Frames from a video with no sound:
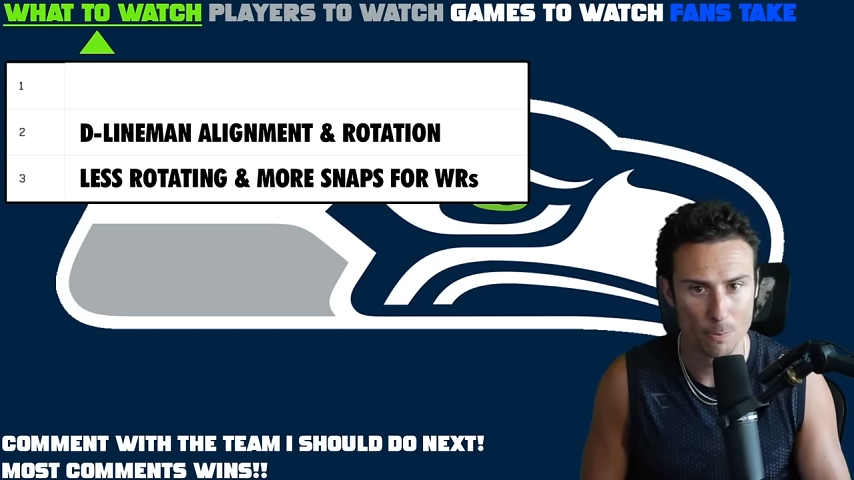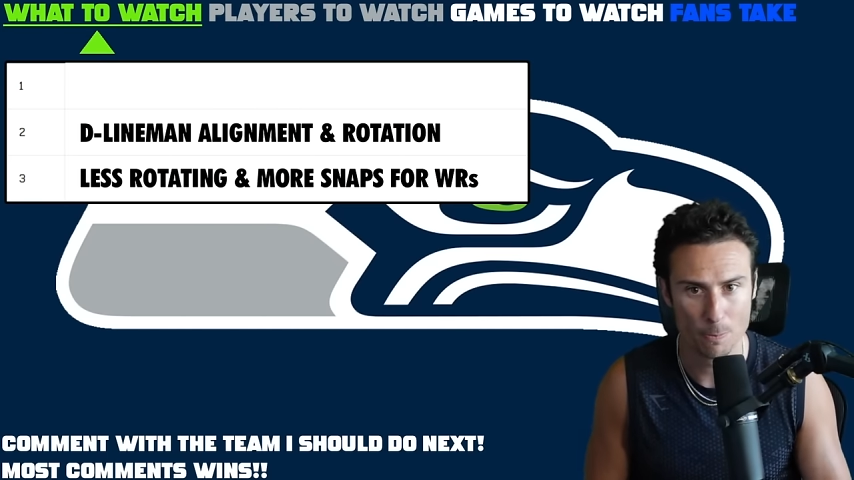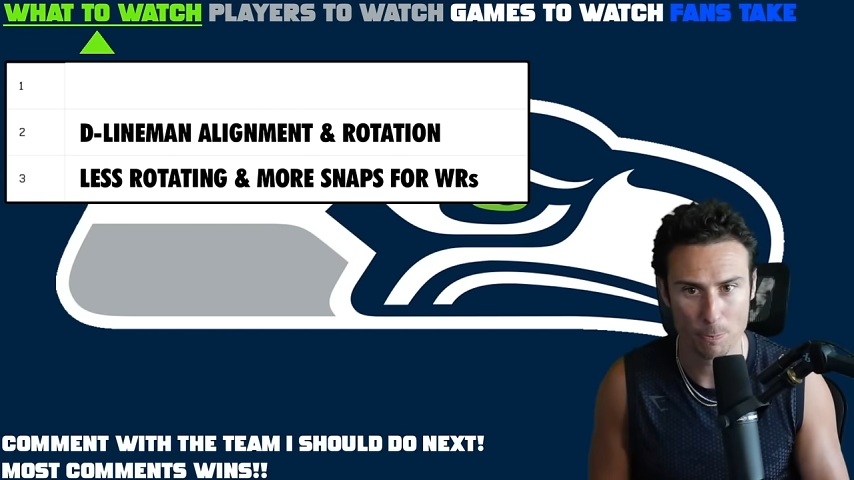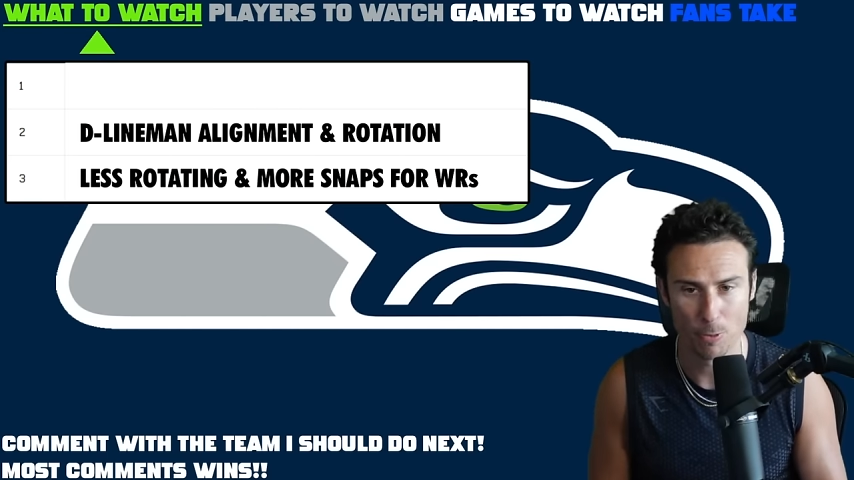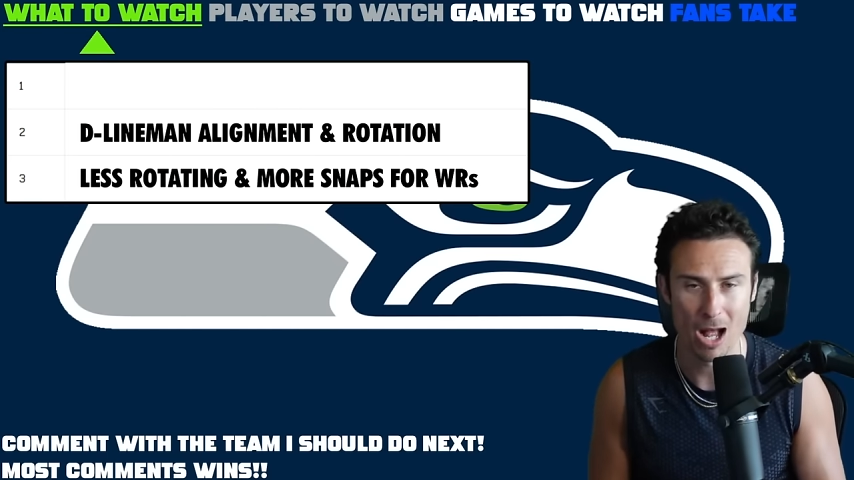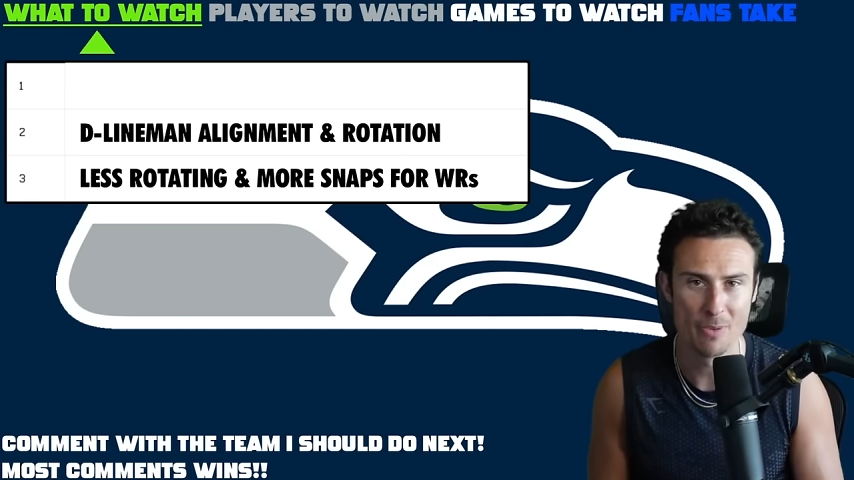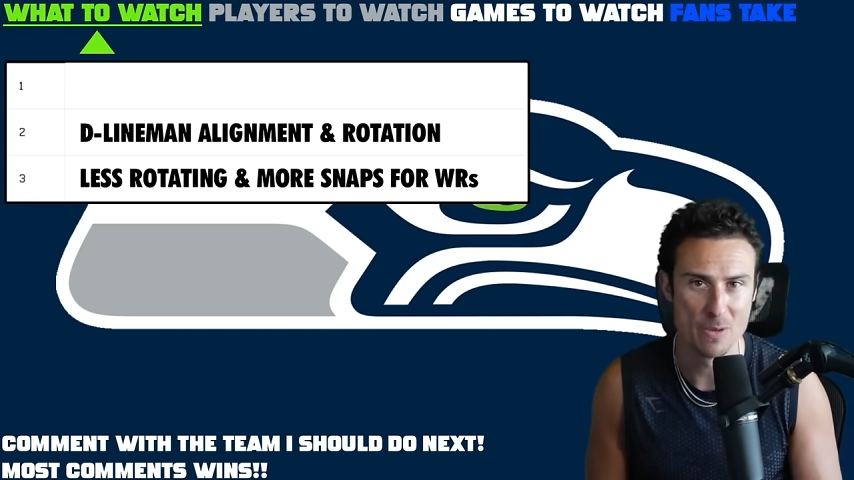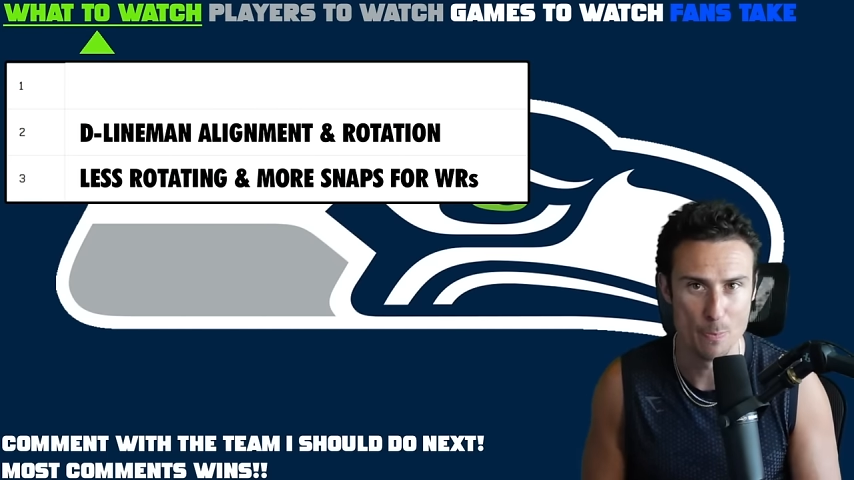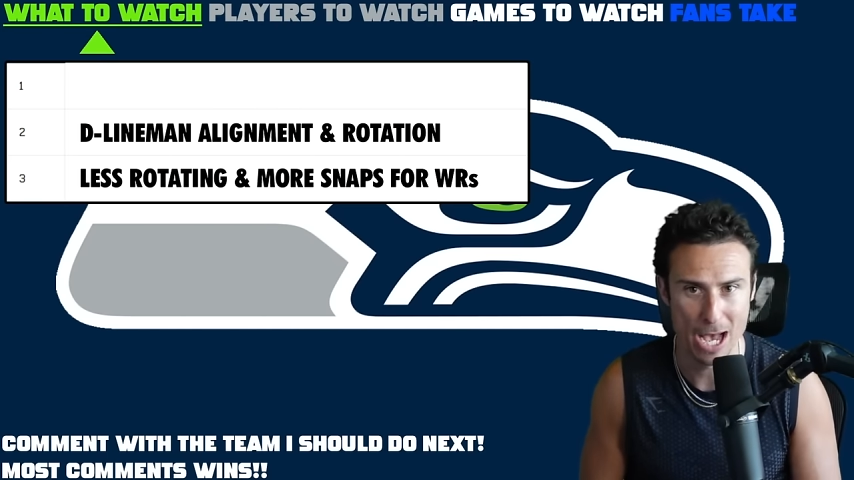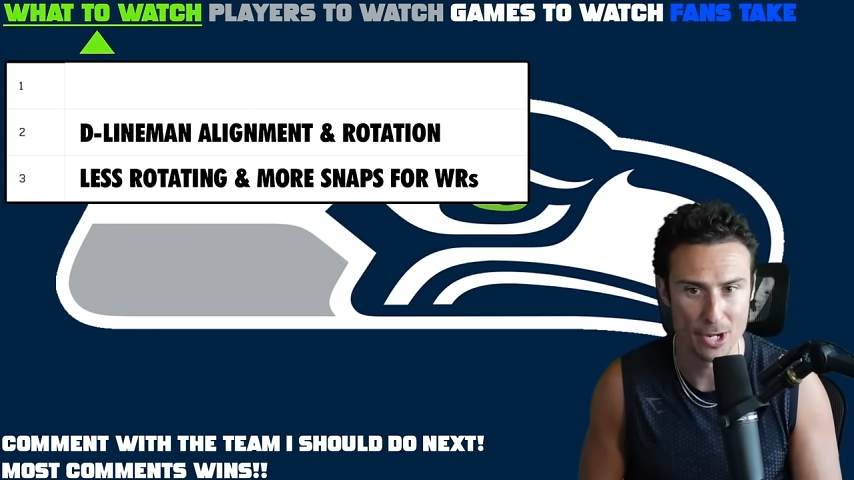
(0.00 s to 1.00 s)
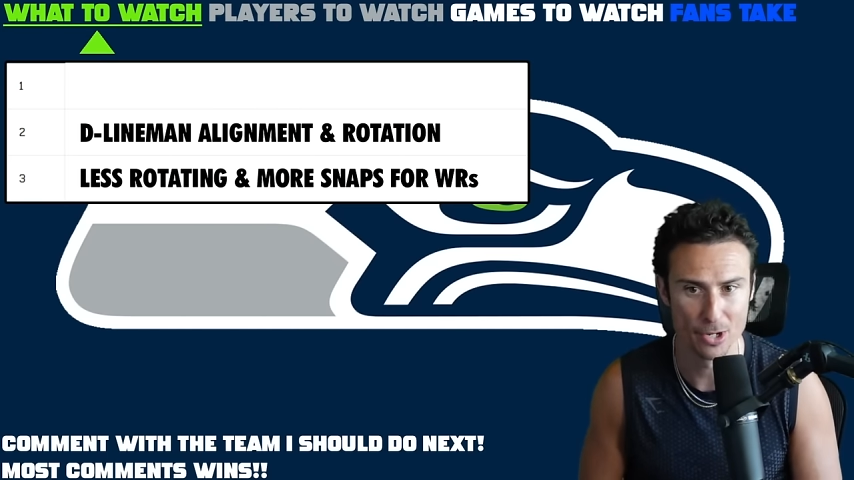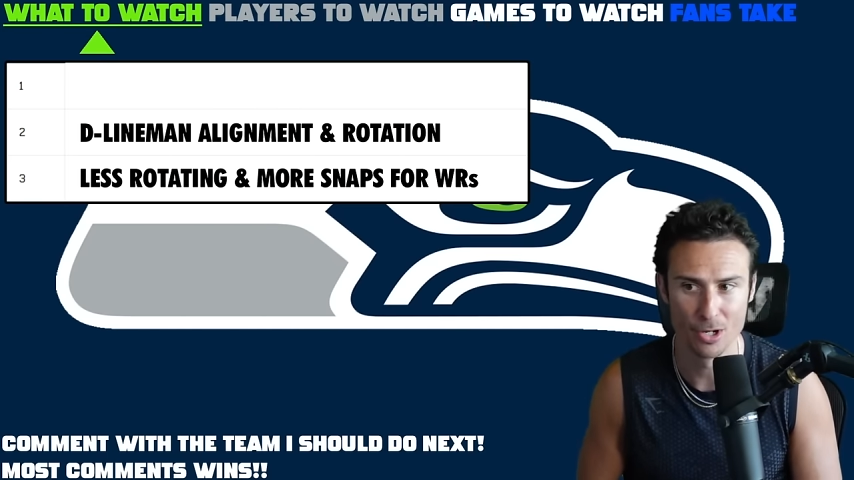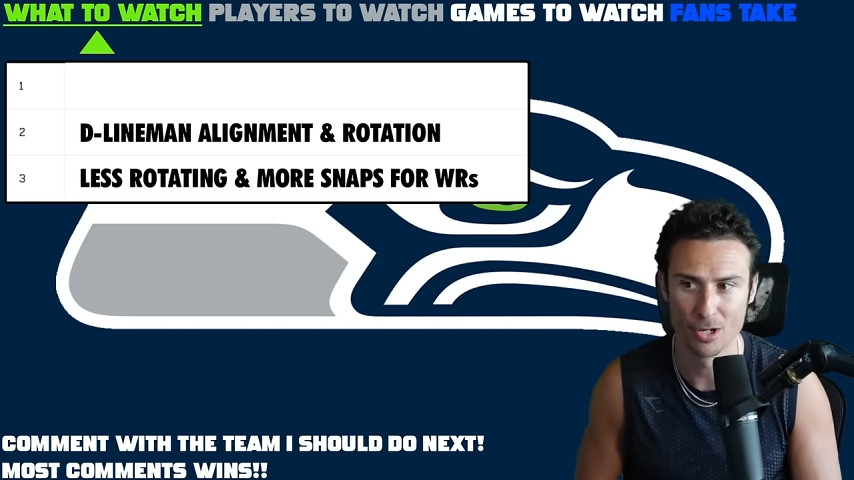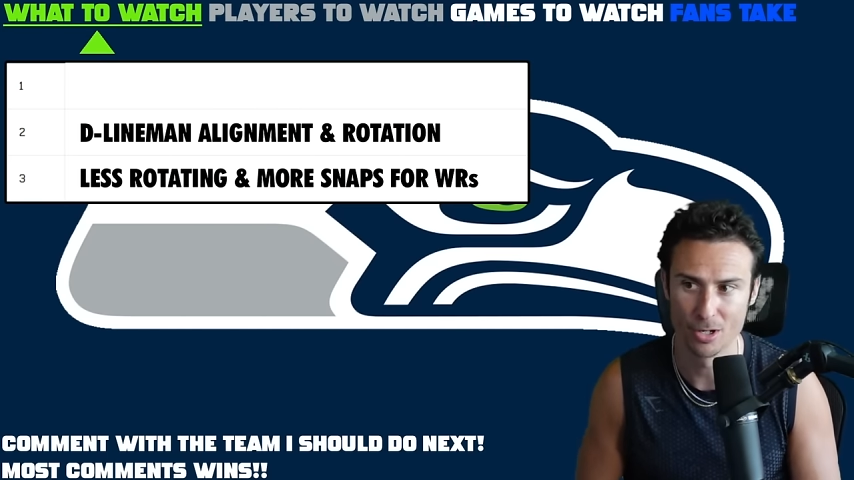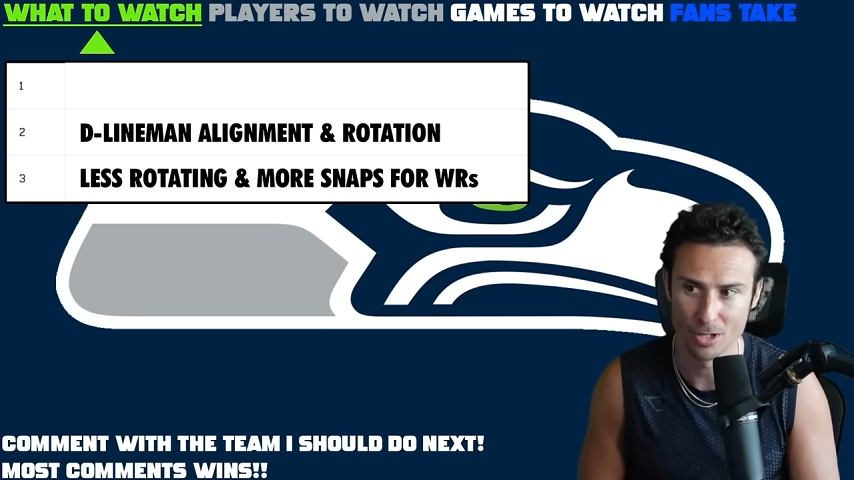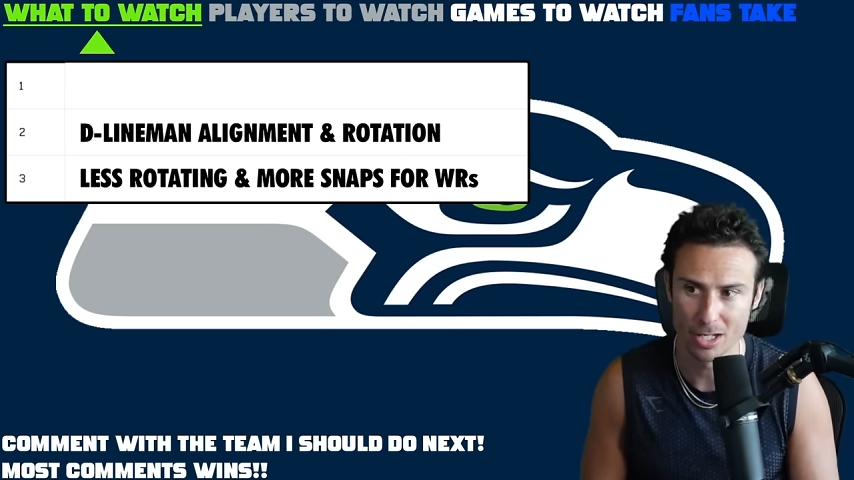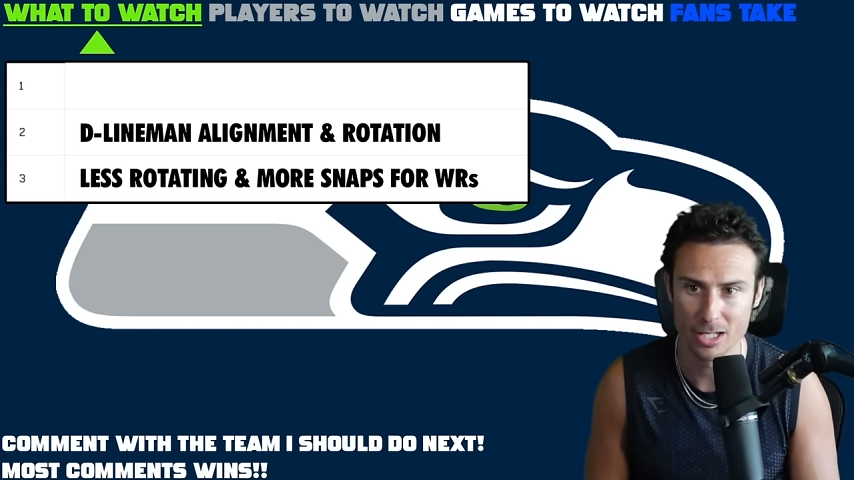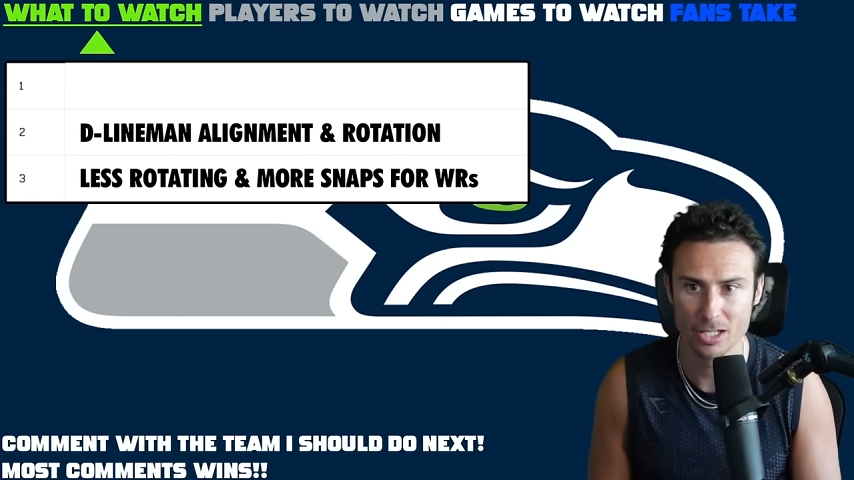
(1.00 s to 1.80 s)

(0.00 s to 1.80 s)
probably better